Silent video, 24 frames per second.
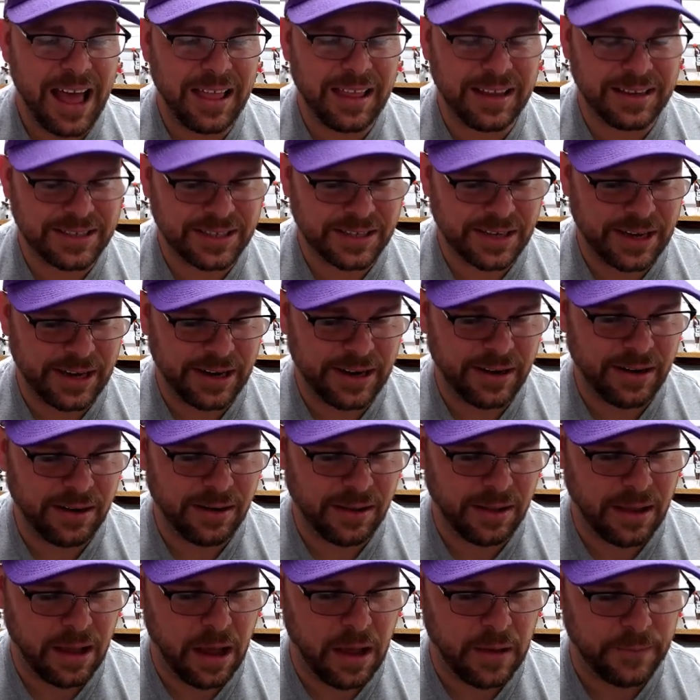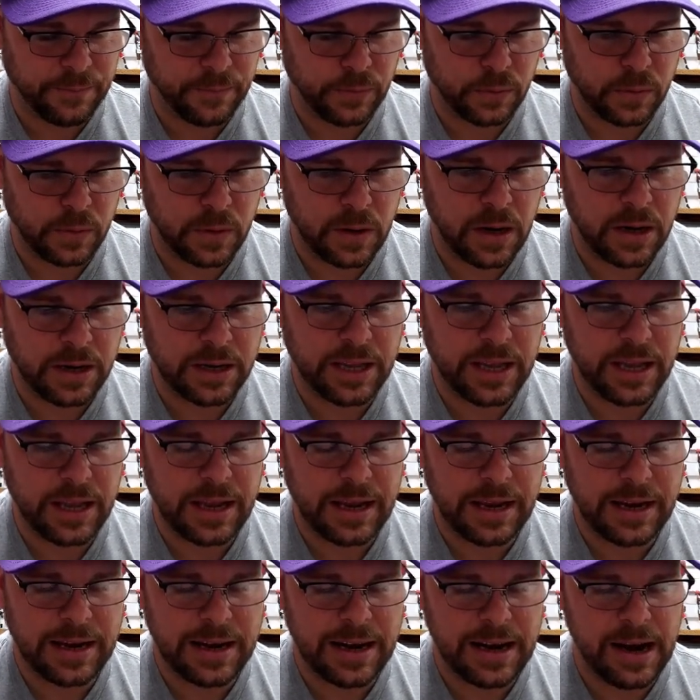Alex Kirilloff,
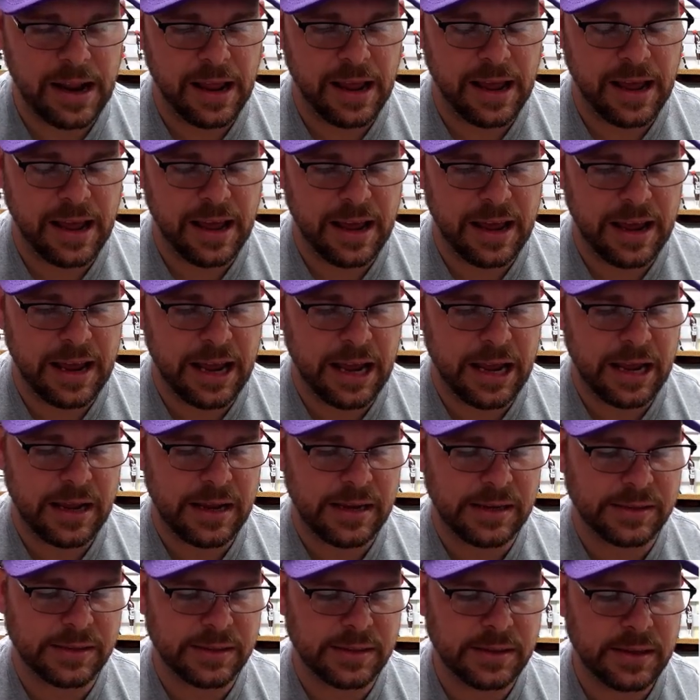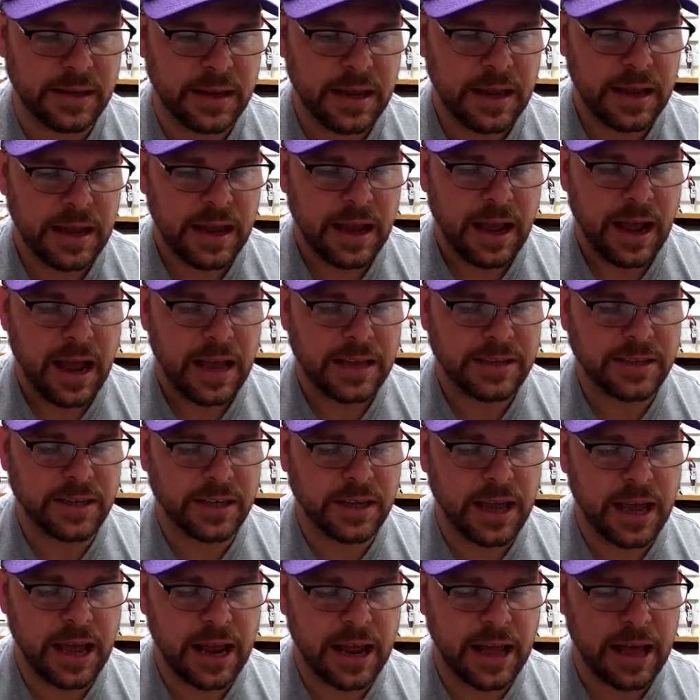rookie. Nice. I
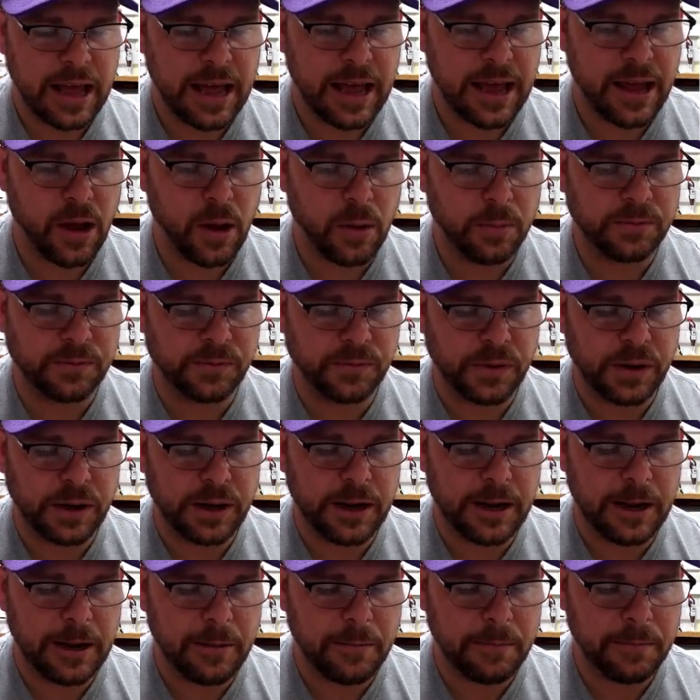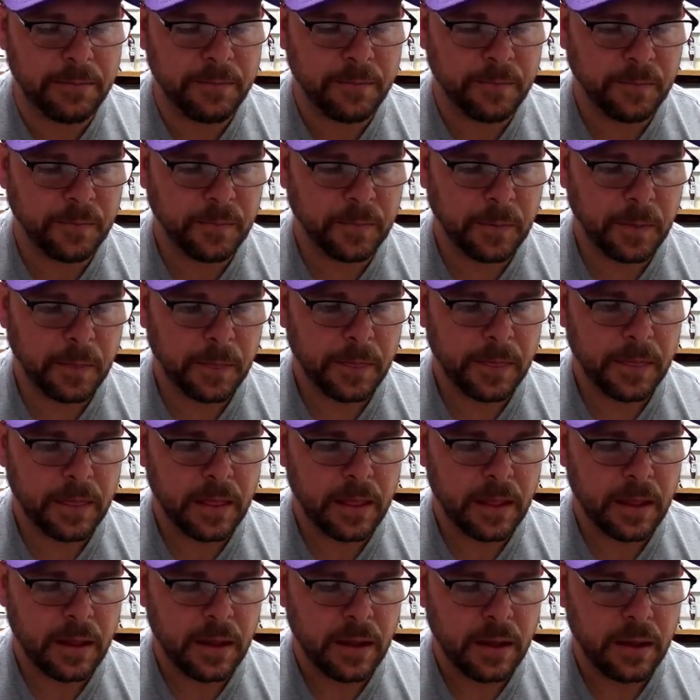still got high hopes for him.
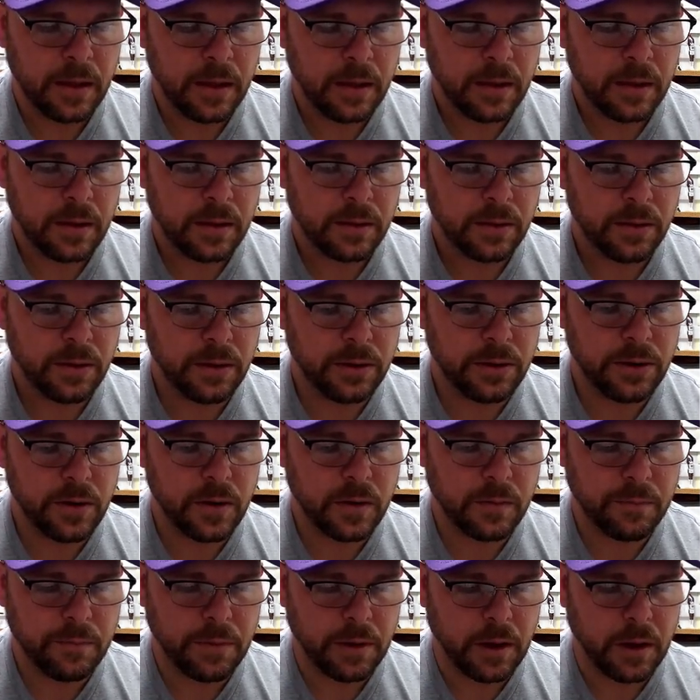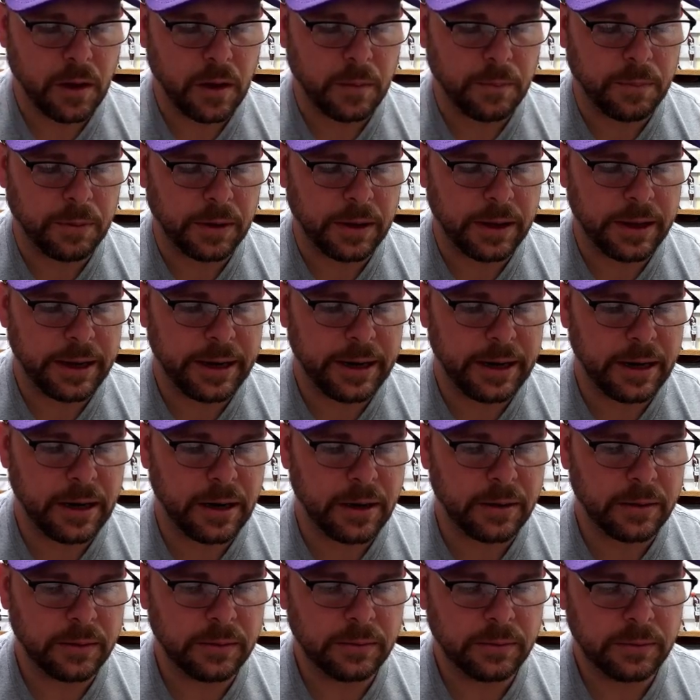Good young ball
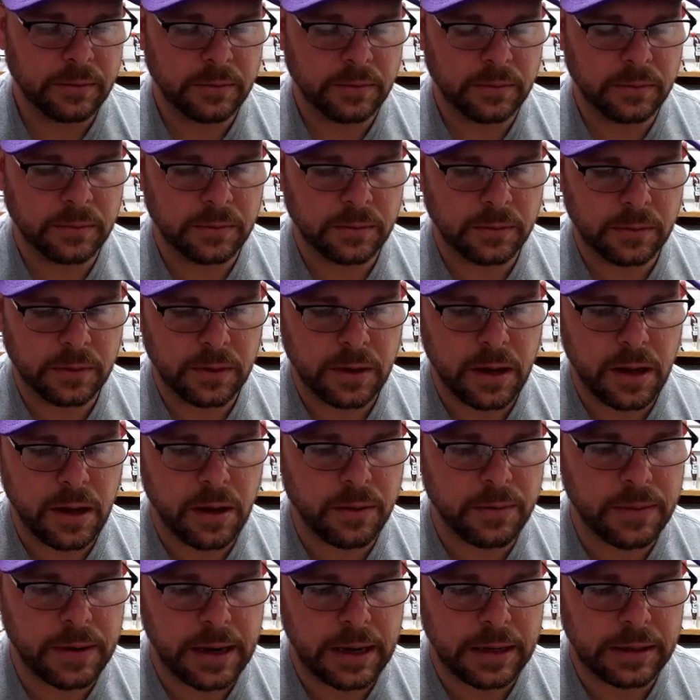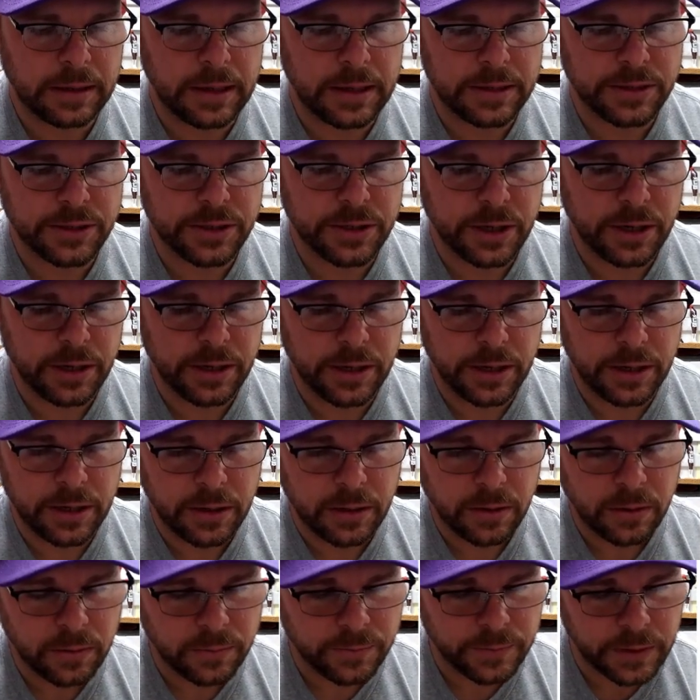player. All right, let's turn it
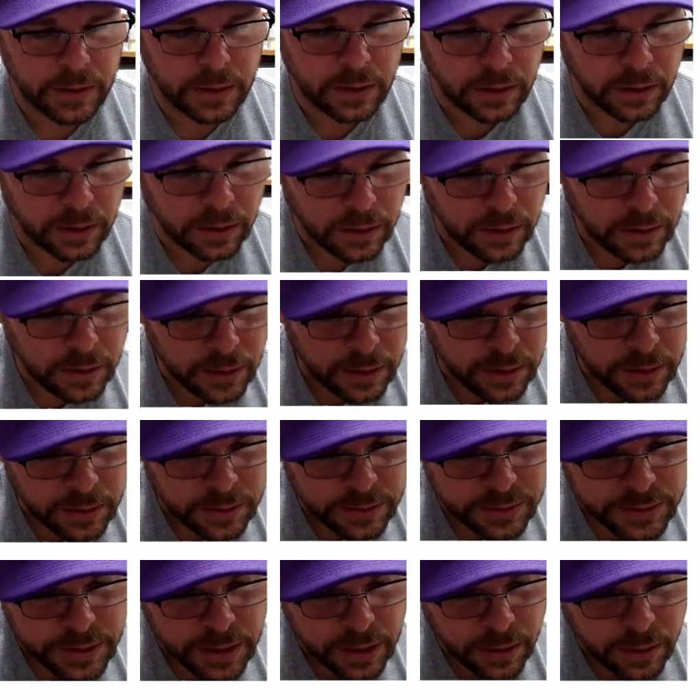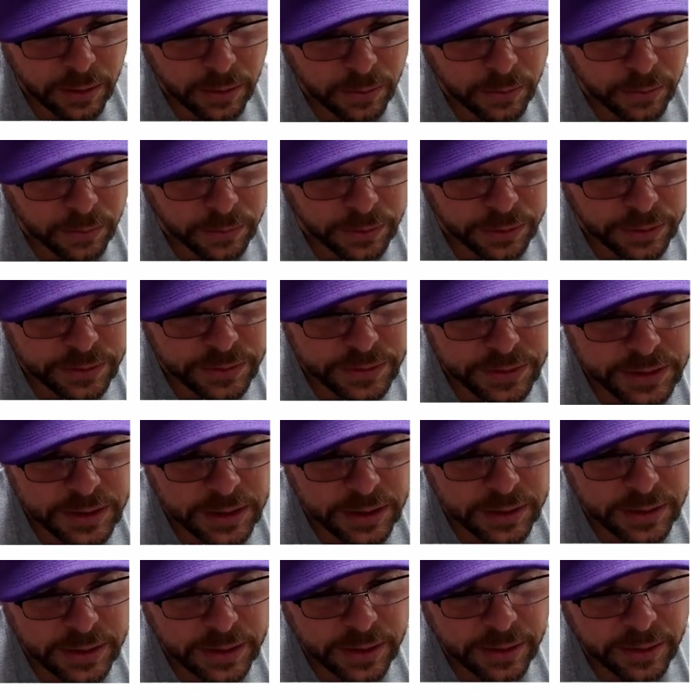over so you
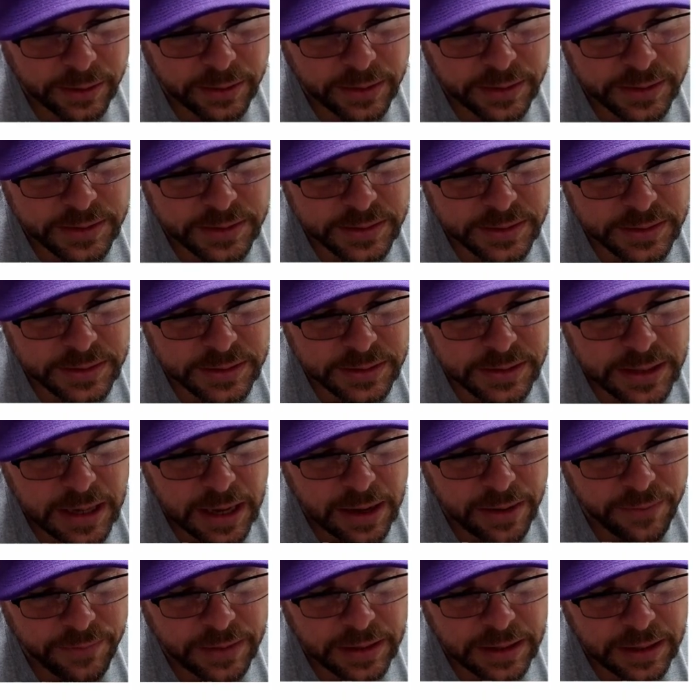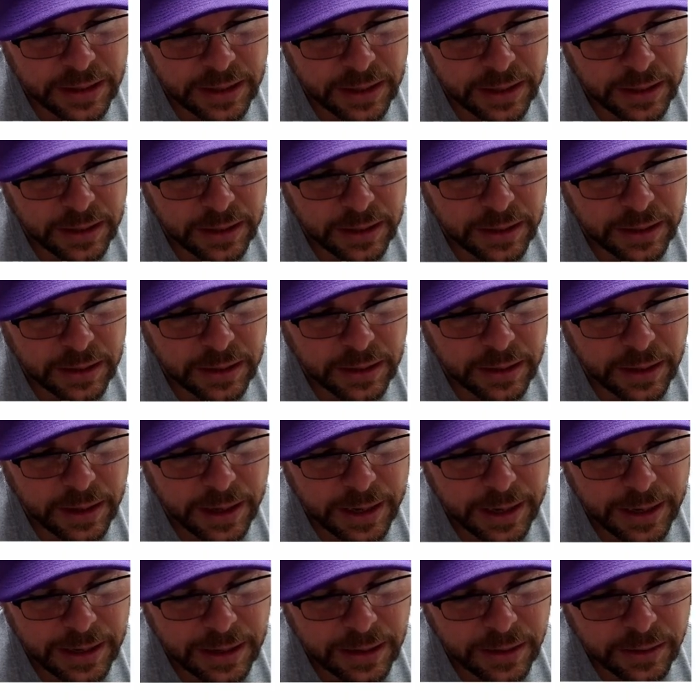see there the
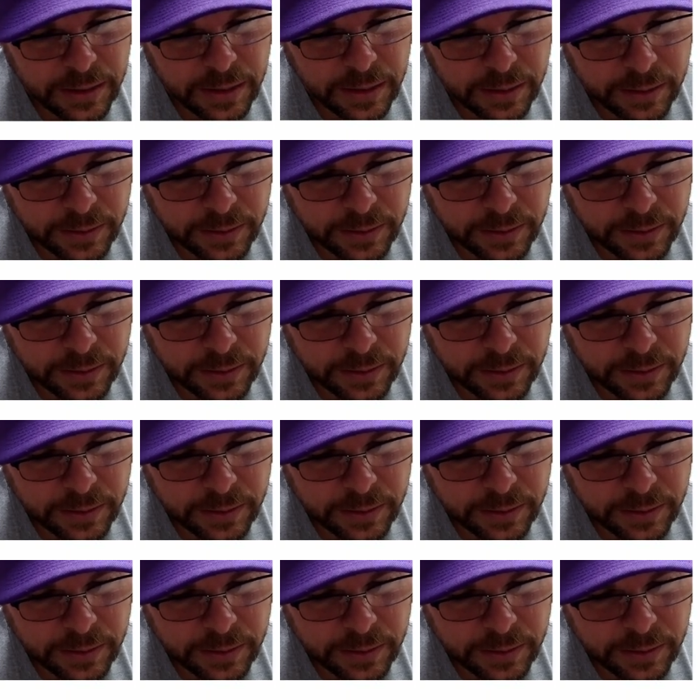78,